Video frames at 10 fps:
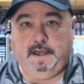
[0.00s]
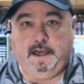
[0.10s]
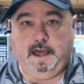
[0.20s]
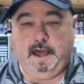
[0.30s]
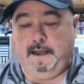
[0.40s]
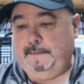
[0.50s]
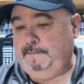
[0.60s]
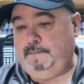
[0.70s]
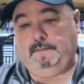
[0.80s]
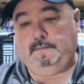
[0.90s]

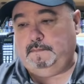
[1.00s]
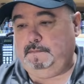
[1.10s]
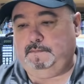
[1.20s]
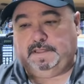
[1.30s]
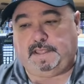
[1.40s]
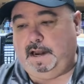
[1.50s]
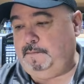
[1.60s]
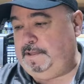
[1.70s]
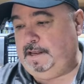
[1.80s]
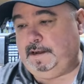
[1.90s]
But that'll
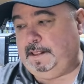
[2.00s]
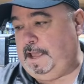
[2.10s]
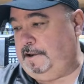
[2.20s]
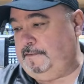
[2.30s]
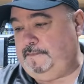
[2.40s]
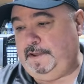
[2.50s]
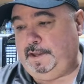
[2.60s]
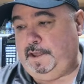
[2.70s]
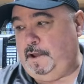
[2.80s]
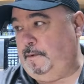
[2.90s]
be in a later
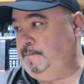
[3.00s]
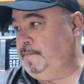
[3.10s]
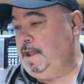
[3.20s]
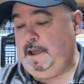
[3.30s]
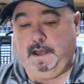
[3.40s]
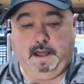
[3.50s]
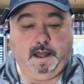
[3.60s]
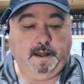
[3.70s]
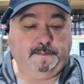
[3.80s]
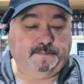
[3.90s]
video.
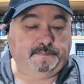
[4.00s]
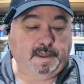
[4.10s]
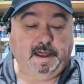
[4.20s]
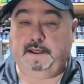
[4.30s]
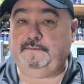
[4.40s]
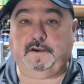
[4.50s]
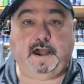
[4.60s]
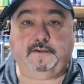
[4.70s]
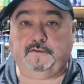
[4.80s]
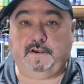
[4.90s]
And if you
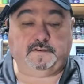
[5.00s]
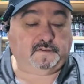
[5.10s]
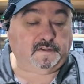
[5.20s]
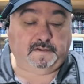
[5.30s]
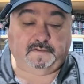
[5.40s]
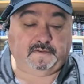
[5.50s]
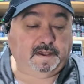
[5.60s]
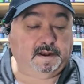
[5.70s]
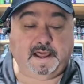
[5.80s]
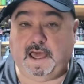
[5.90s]
guys are interested in
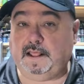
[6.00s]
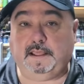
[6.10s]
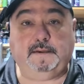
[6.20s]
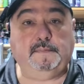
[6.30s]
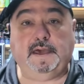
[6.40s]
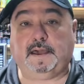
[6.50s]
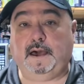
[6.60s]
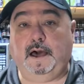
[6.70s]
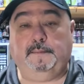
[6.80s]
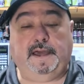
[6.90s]
seeing that, leave me a
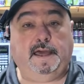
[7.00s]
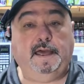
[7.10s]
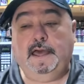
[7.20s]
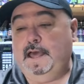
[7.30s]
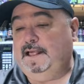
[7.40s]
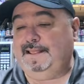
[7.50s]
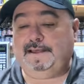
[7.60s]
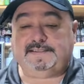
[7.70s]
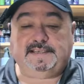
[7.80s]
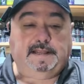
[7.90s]
comment.
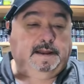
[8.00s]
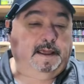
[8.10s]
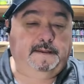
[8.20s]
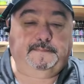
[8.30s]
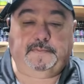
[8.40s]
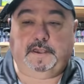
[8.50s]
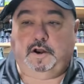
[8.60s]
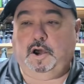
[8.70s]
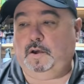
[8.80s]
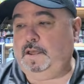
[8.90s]
Listen, you
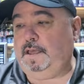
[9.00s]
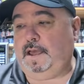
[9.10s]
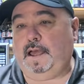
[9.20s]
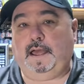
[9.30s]
know,